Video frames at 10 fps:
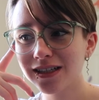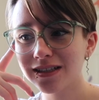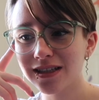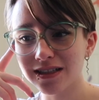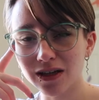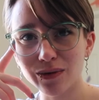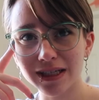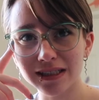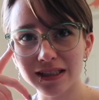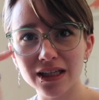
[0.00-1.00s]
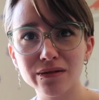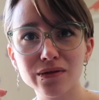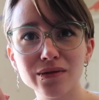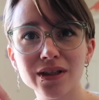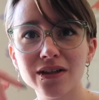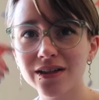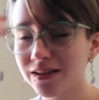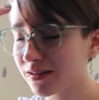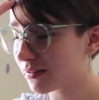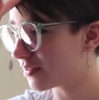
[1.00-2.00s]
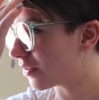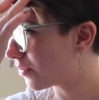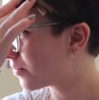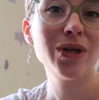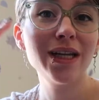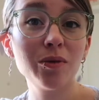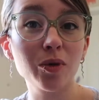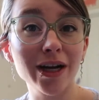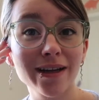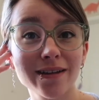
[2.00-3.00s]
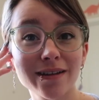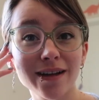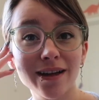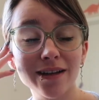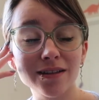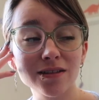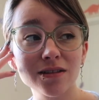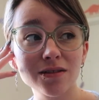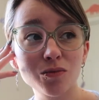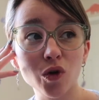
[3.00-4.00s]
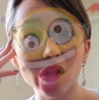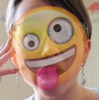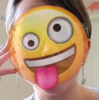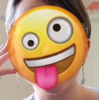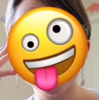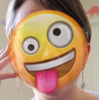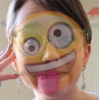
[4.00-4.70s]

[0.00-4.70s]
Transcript: since I went into labor with her. So we need a break and more coffee.